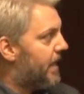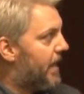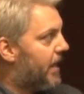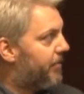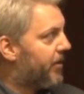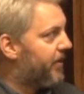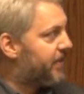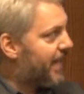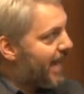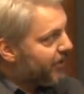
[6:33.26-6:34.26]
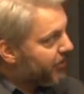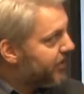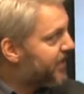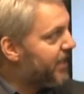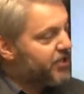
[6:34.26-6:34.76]
Uh, there are these
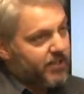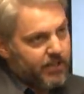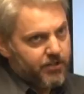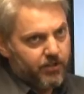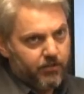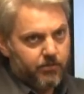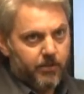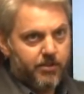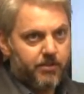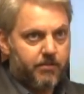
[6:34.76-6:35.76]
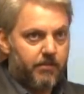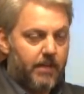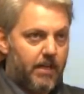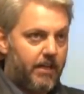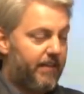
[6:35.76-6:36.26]
categorization issues, which uh,